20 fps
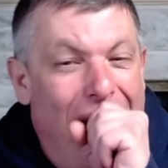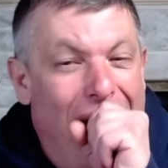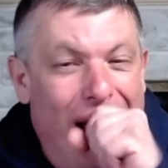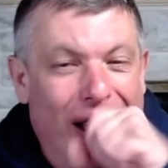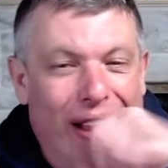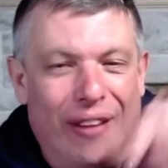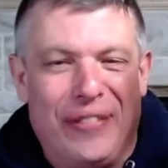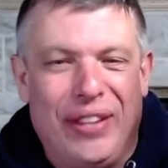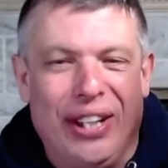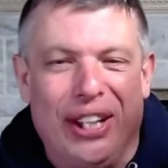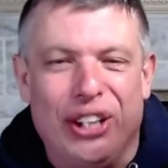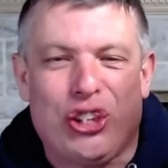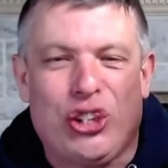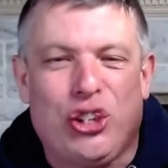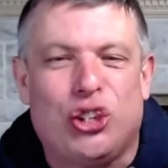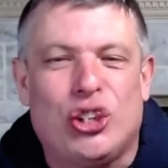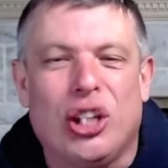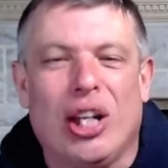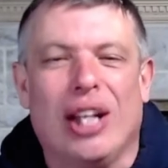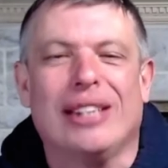this
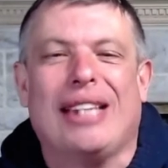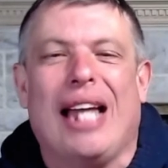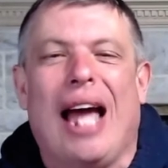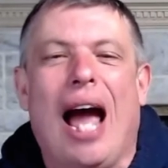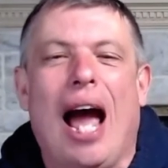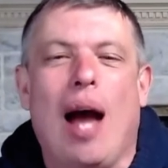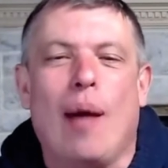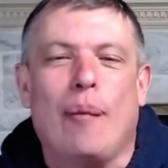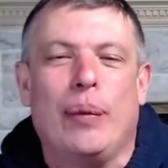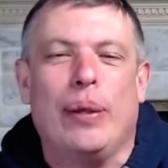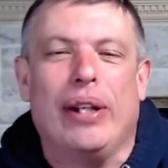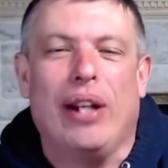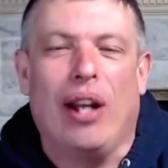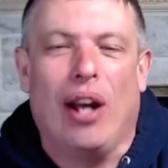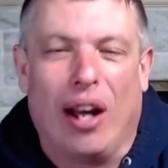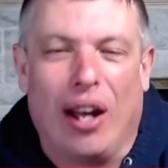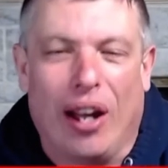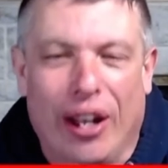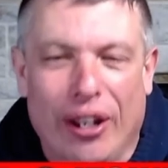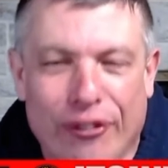just happened.
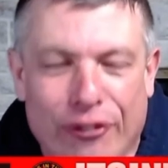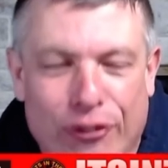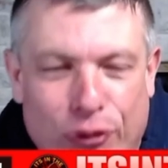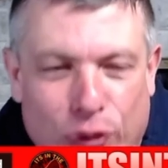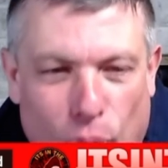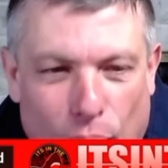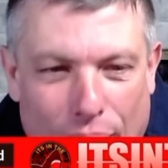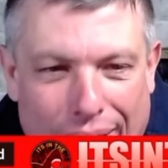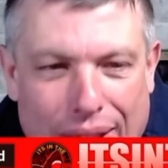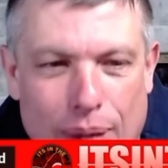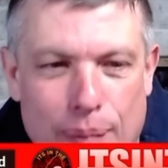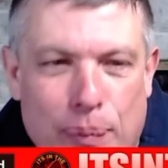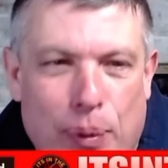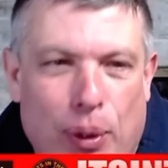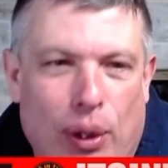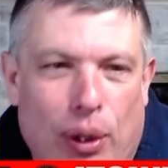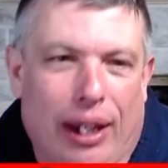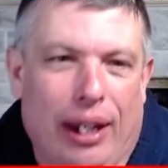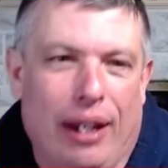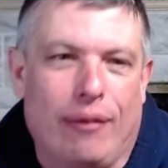Unfreaking
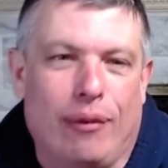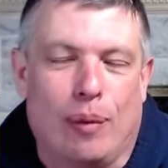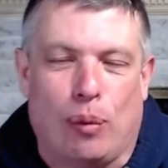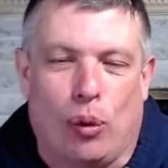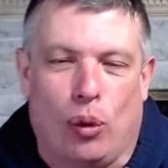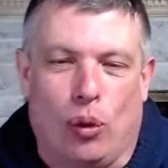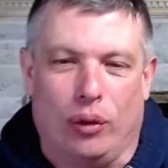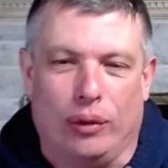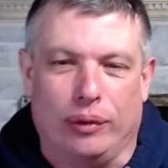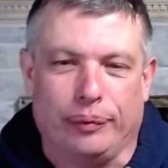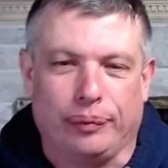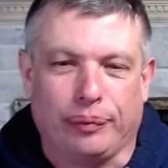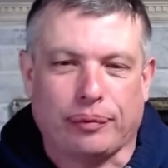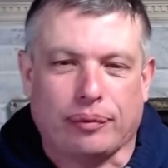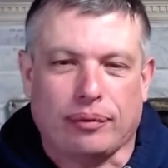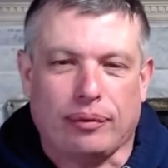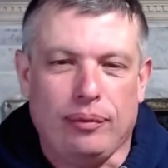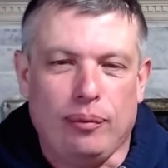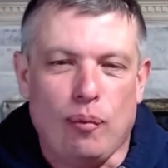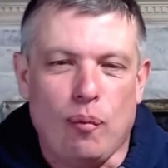believable.
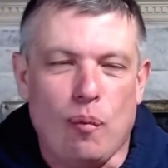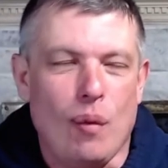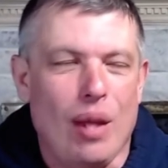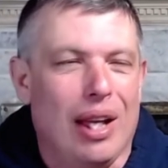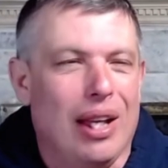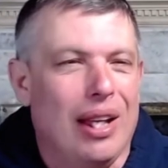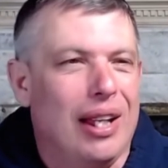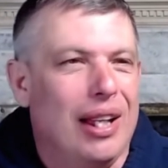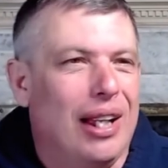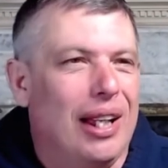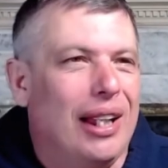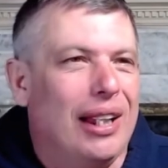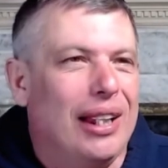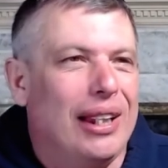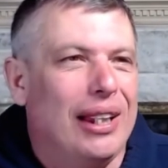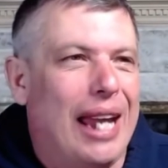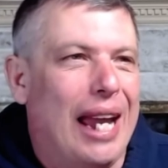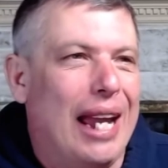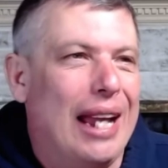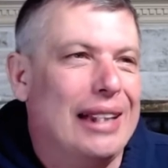
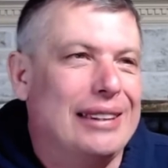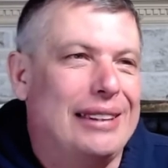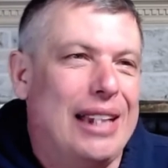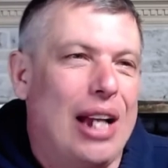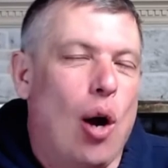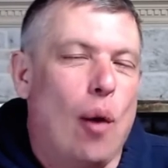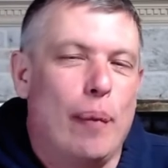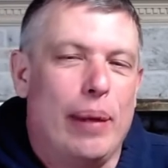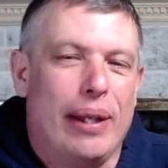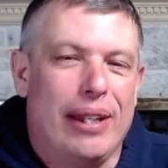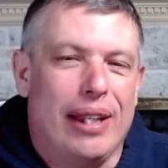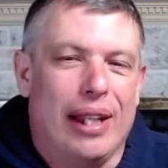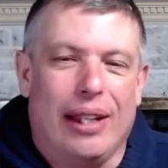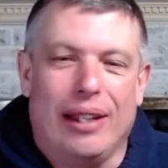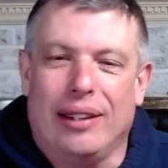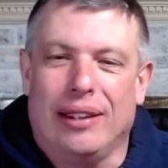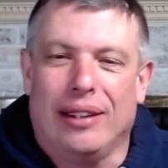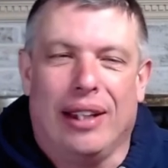Can't tell me that